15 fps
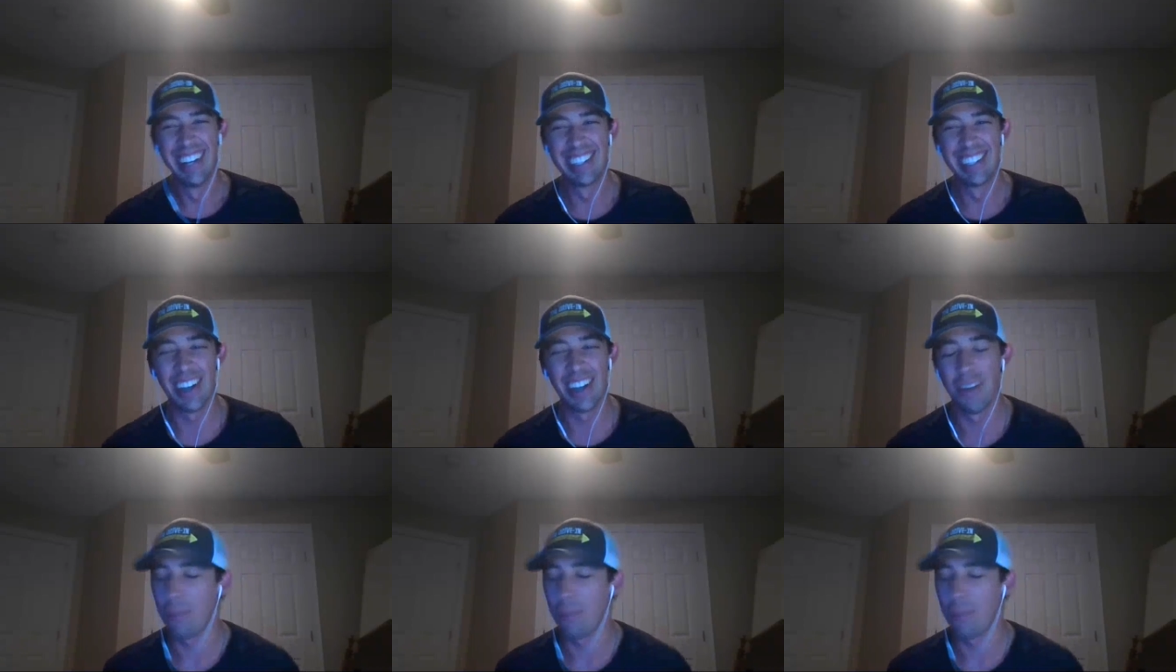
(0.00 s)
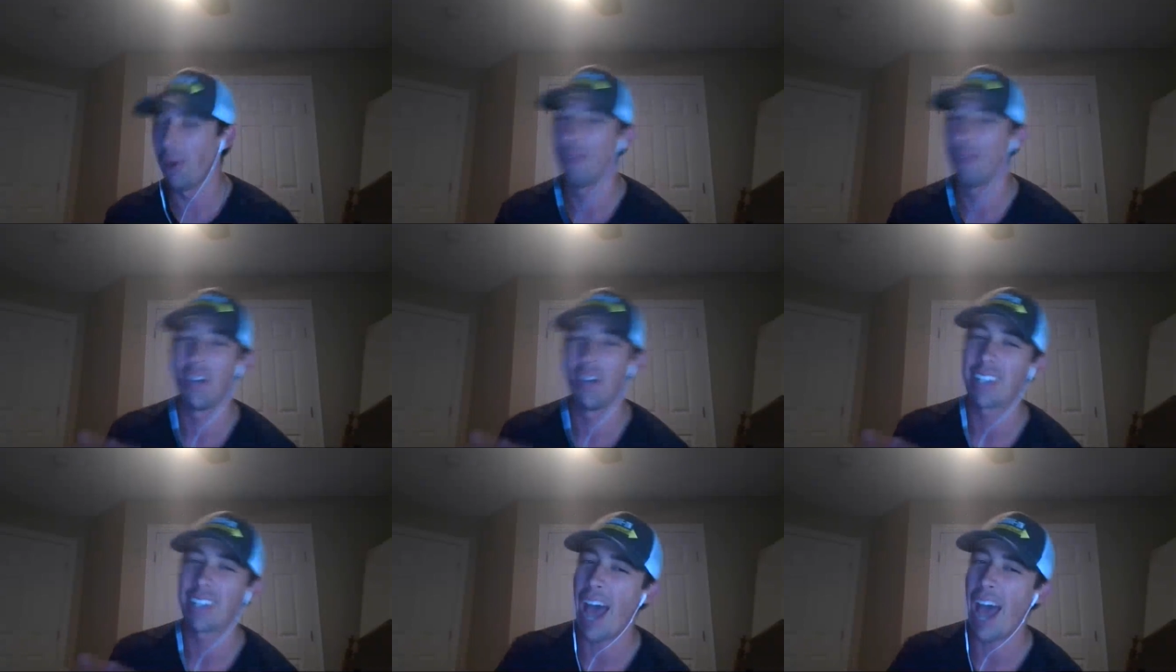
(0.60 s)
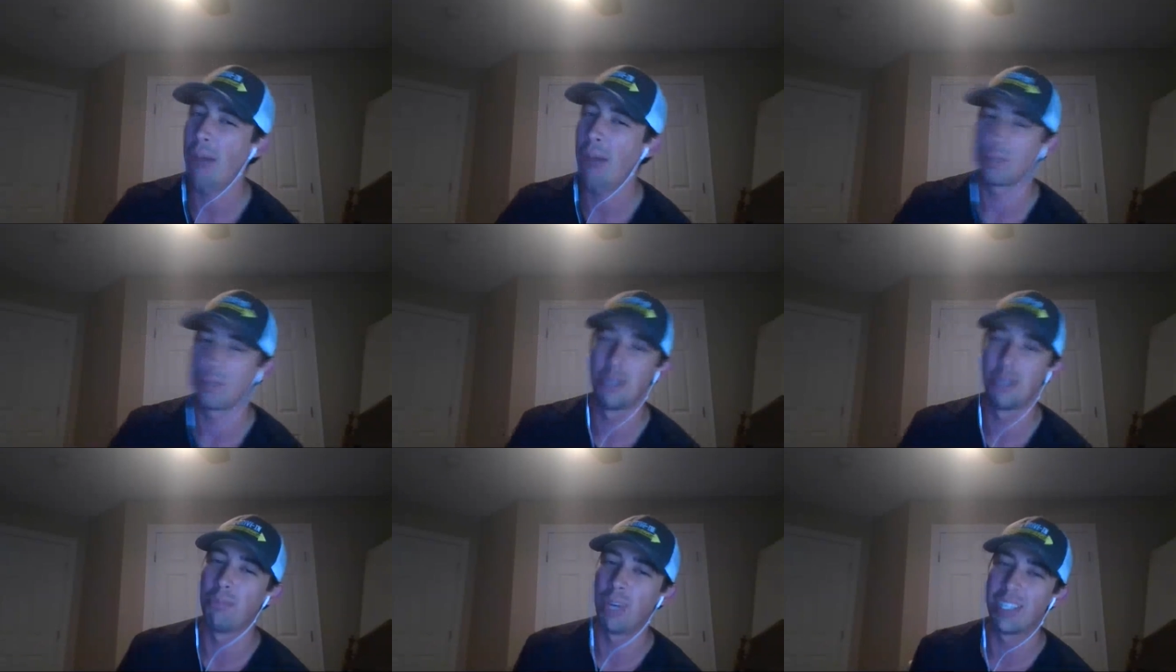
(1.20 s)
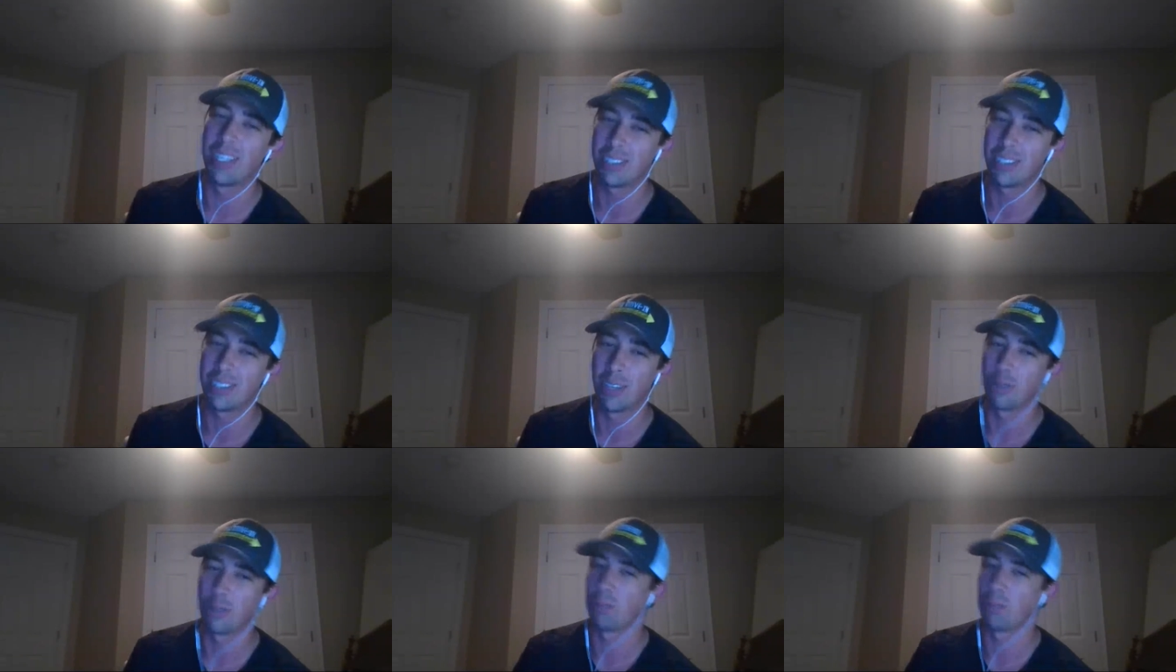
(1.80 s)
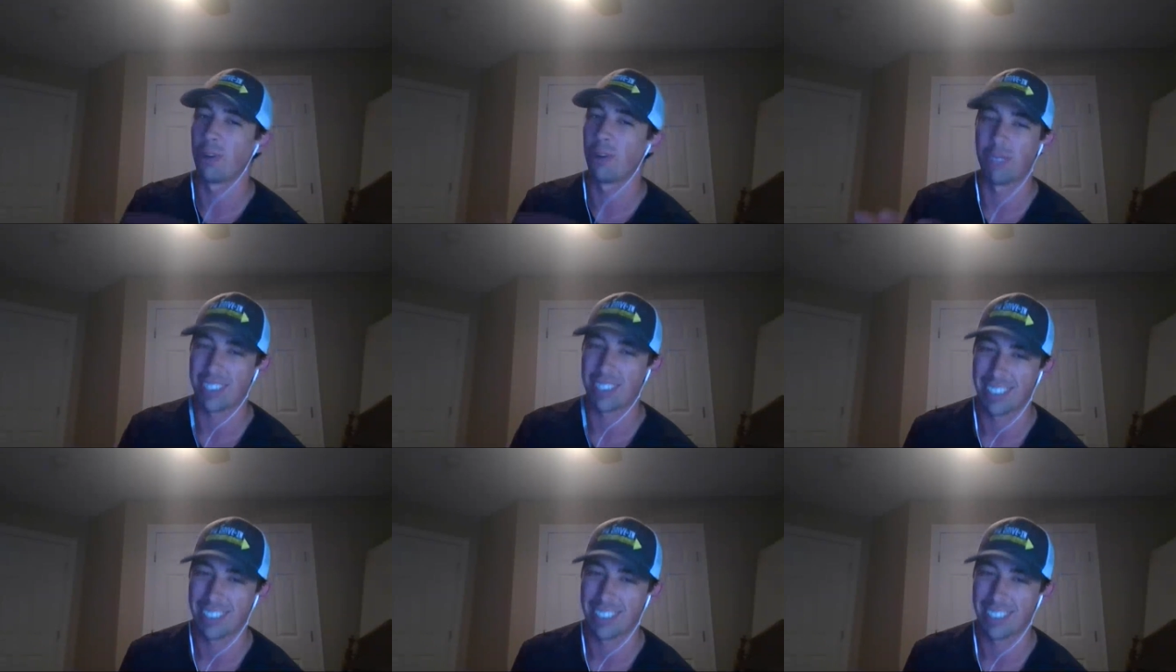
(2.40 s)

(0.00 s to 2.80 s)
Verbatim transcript: so perfect, absolute beast. This is perfect.